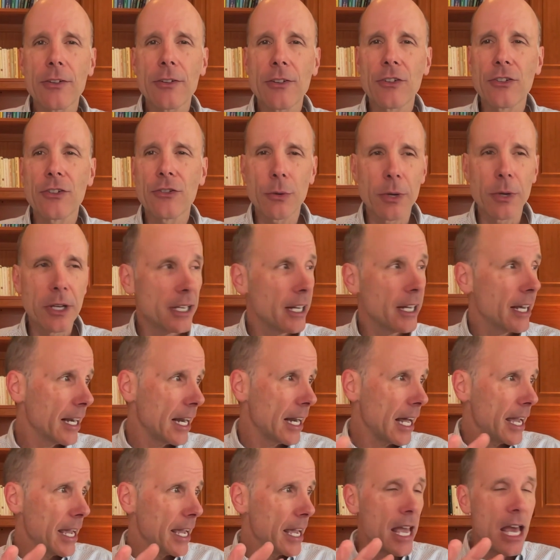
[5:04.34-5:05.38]
the street and
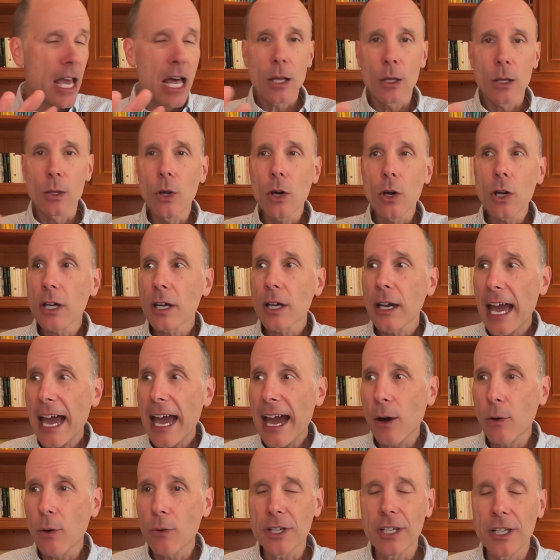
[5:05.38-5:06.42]
I look
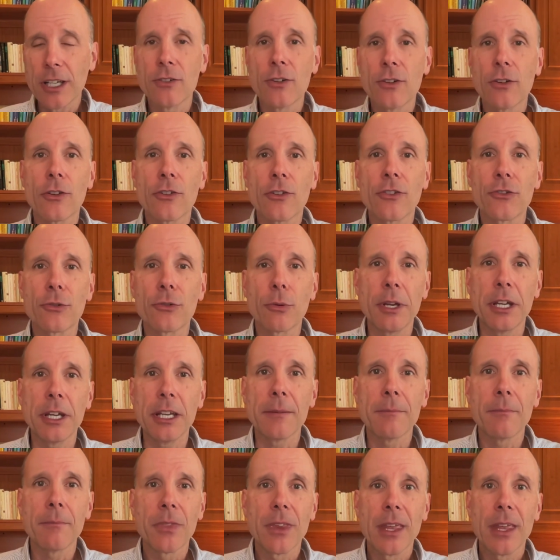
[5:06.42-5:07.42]
out into the street.